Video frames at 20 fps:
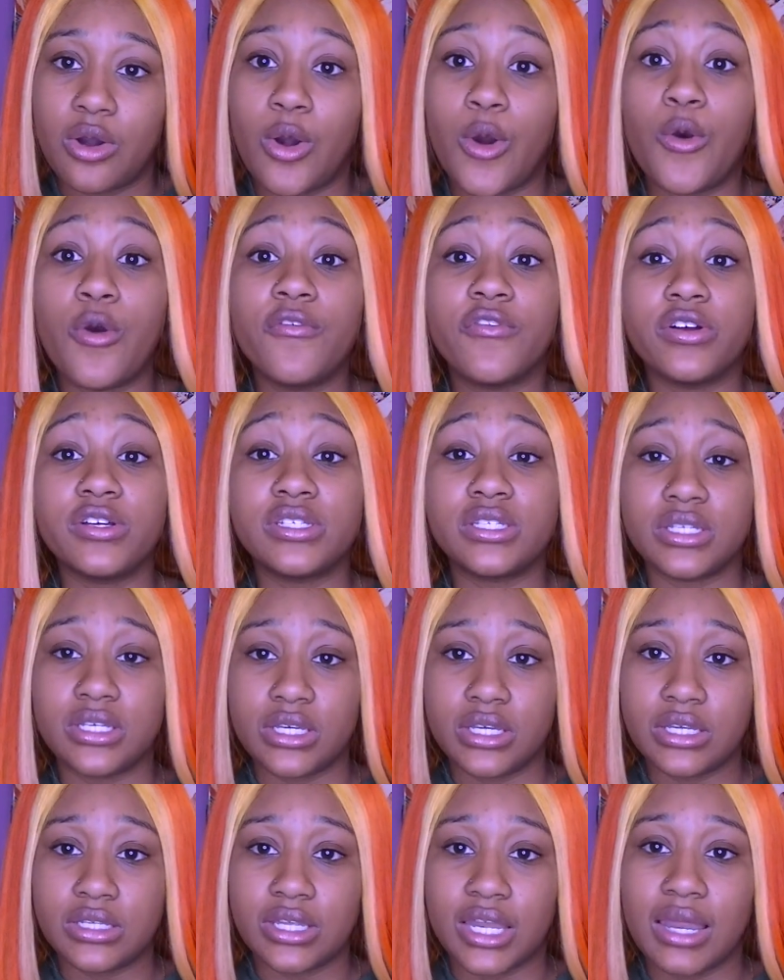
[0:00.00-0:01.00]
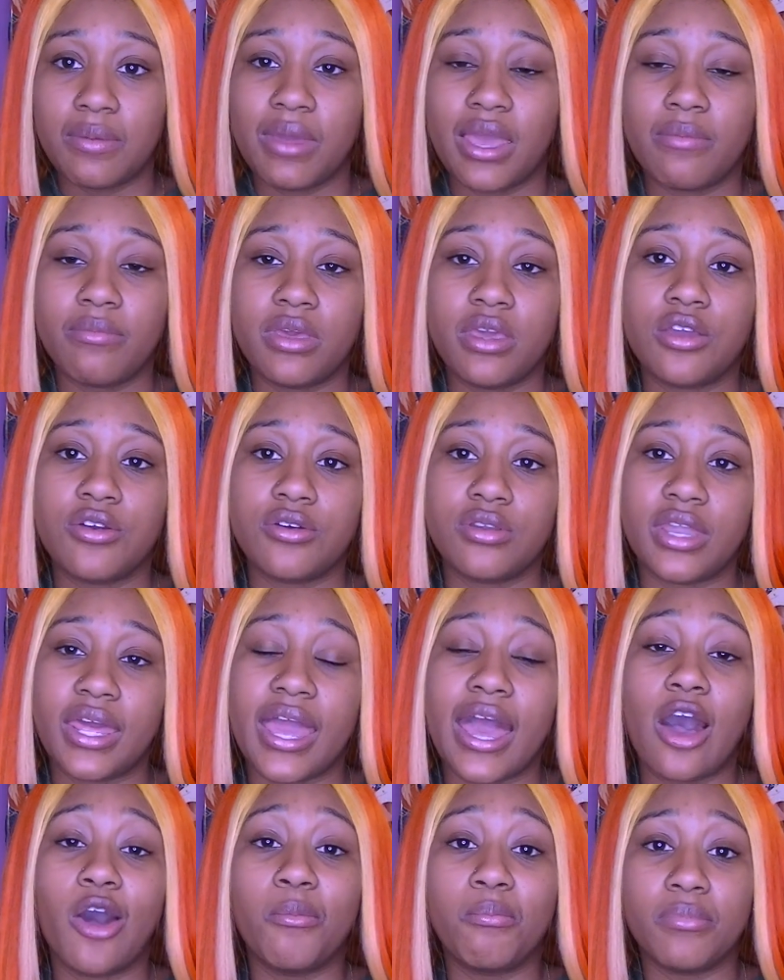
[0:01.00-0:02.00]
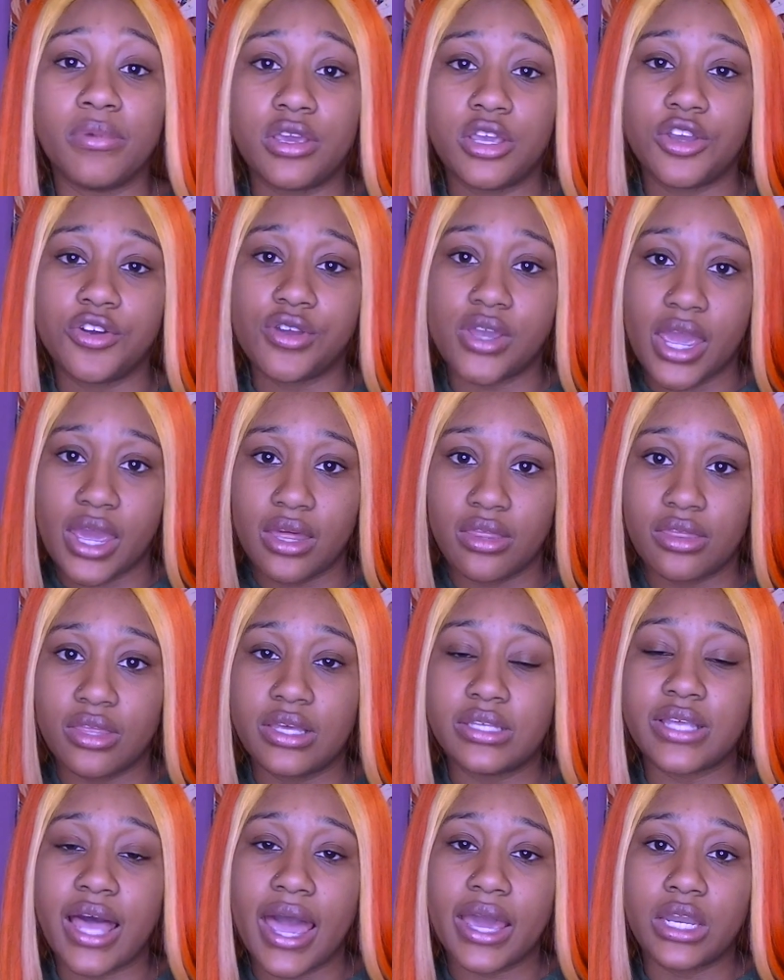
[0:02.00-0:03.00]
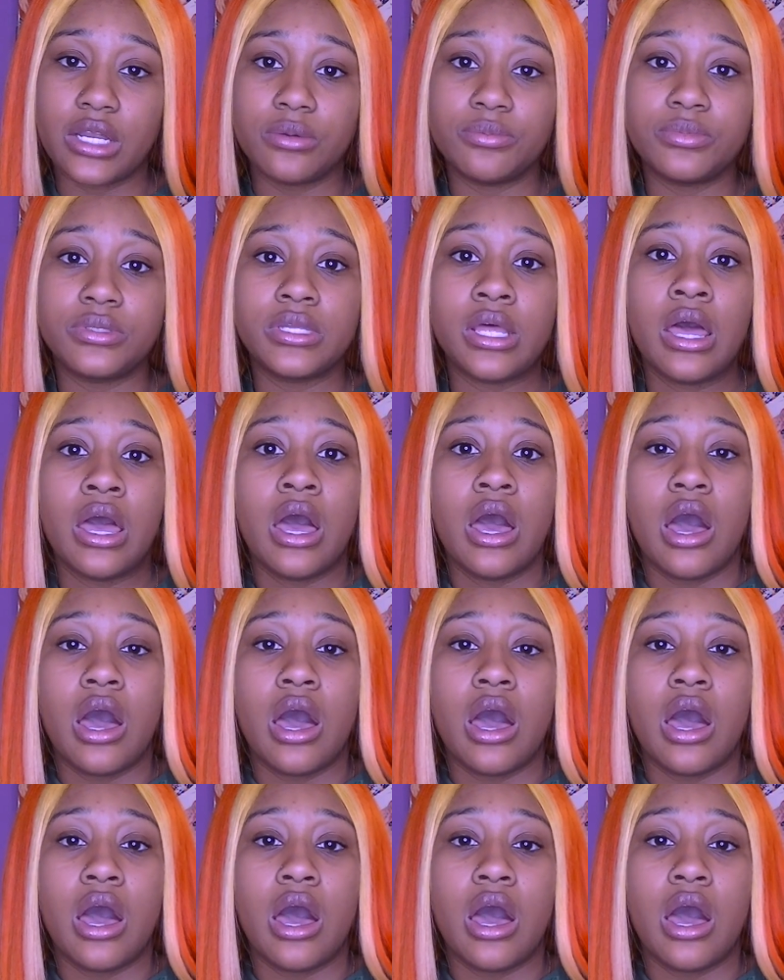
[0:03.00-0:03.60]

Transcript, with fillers: overseas, and they made me, they helped me create these items.